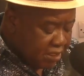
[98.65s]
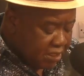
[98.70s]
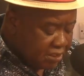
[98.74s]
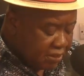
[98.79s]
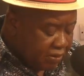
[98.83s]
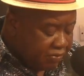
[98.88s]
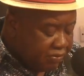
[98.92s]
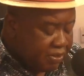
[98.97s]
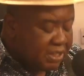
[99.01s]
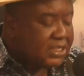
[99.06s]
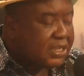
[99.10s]

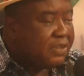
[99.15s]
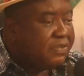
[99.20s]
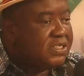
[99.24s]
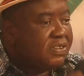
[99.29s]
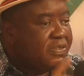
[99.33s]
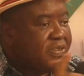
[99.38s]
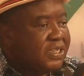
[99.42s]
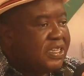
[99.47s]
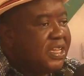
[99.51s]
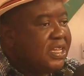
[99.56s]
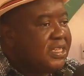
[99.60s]
77,
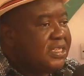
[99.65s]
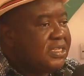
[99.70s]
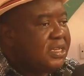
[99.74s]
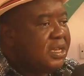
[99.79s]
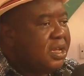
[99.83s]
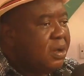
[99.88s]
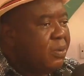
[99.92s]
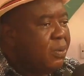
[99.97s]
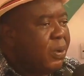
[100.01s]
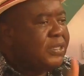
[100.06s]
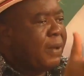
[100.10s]
78.
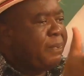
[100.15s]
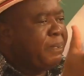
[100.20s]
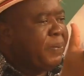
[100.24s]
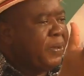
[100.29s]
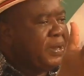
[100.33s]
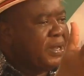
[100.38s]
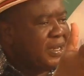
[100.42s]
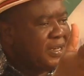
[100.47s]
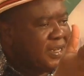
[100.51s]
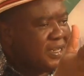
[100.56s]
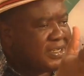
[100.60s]
What
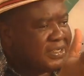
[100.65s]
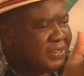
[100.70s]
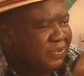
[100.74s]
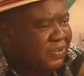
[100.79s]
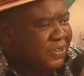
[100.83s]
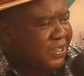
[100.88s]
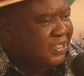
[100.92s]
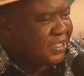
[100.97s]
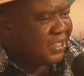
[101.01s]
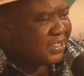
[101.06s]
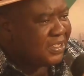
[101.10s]
happened in
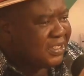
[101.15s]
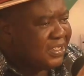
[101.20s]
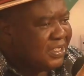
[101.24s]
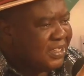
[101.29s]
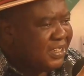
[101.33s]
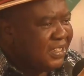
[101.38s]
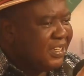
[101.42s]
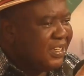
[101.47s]
1976?